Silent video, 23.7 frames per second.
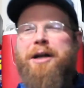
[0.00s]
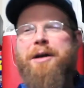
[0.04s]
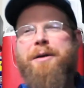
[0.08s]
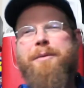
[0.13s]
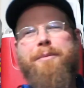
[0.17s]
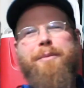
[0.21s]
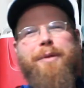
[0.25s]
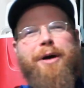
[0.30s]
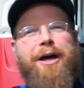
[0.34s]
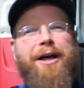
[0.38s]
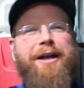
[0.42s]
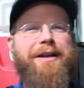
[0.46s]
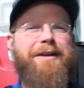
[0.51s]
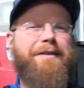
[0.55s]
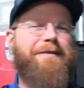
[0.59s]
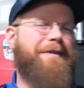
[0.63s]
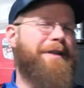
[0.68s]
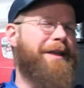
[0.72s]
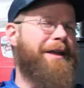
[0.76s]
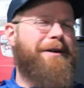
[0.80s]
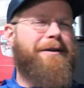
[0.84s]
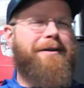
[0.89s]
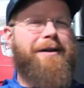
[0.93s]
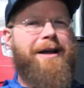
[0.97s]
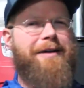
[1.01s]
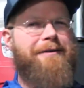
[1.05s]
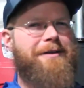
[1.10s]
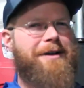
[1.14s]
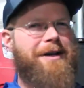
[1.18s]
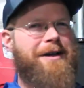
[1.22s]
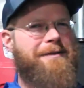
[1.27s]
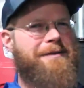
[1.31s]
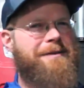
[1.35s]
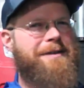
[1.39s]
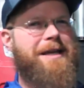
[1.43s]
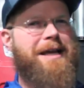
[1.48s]
but if they don't have
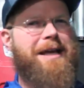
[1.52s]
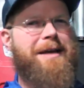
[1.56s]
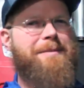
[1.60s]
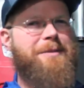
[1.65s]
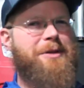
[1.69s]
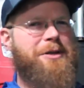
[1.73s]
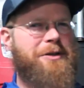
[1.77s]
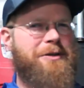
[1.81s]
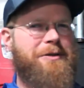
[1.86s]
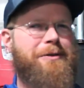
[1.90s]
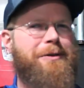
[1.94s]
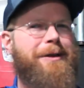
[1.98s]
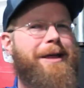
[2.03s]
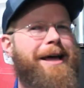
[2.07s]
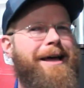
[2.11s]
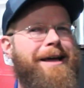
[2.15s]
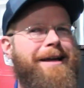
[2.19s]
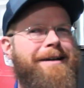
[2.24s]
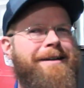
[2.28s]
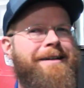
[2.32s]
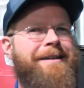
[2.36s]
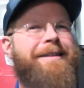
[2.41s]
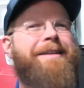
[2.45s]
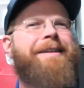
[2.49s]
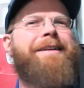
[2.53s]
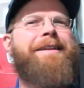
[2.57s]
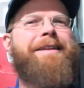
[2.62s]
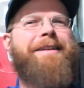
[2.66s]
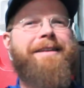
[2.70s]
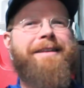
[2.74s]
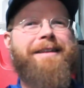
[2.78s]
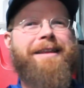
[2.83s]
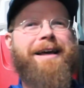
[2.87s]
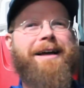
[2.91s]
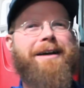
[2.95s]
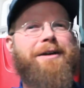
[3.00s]
enough time to do that,
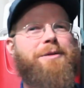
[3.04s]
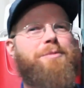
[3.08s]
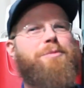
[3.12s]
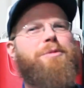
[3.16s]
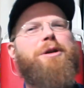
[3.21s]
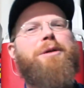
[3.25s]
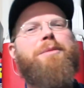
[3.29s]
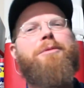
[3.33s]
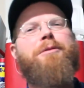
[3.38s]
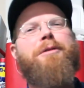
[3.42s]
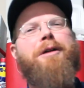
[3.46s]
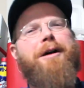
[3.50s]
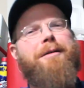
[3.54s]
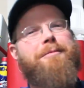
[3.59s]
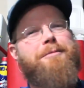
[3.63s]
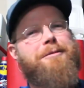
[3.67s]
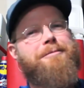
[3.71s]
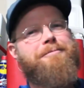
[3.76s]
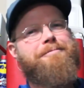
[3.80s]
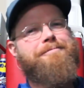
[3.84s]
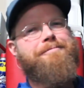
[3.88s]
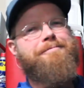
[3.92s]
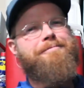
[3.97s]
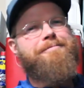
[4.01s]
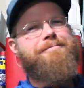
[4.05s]
that could be a problem.